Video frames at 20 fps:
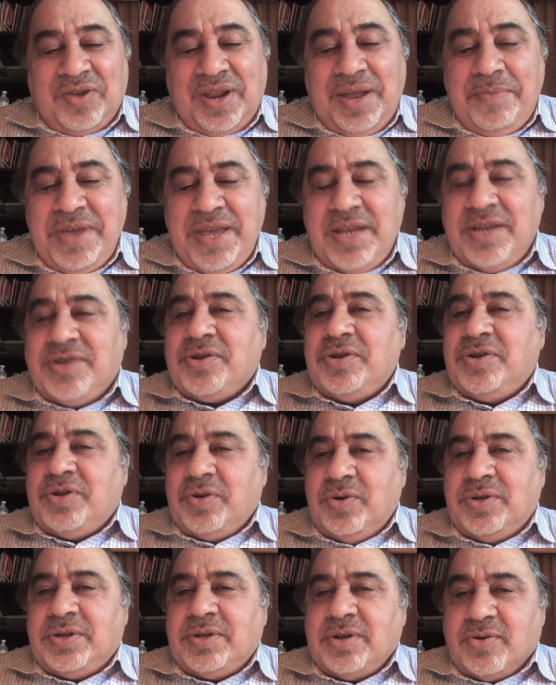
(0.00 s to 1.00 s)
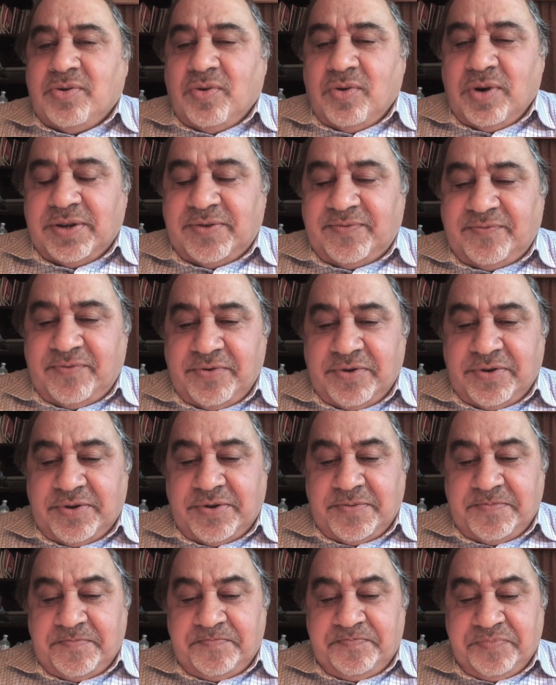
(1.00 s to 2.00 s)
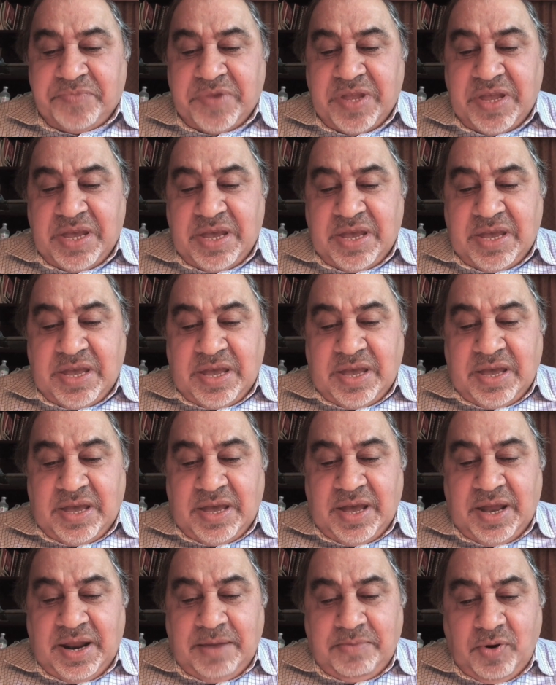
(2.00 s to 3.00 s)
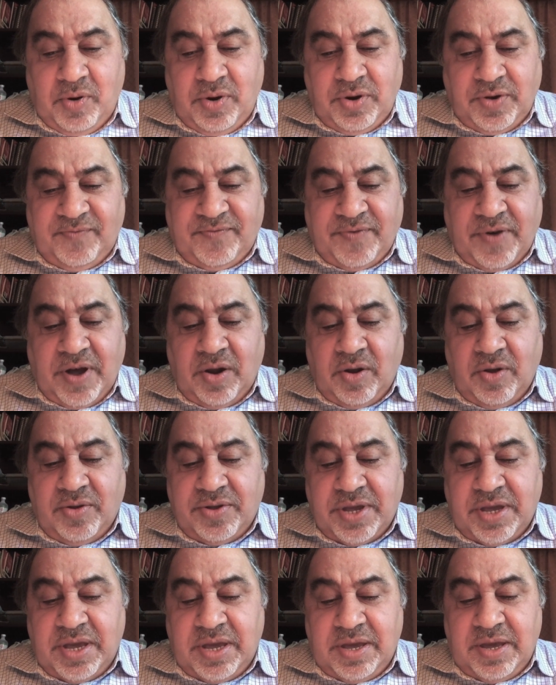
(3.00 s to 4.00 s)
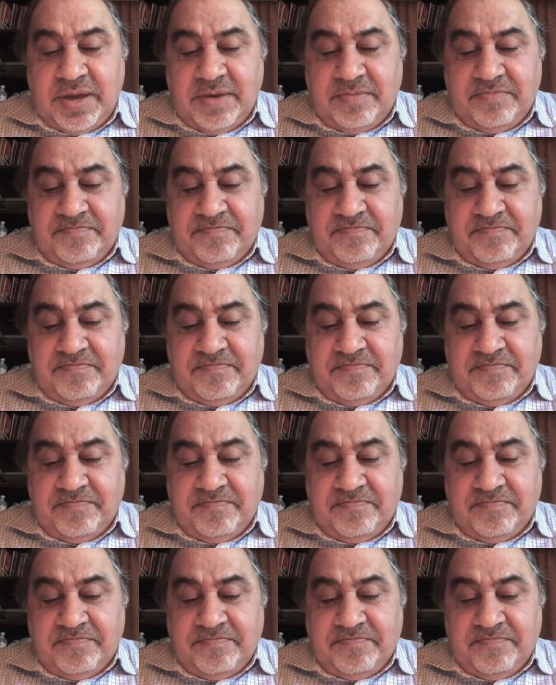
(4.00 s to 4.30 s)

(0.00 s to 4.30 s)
let me introduce the course first. And I'm going to follow the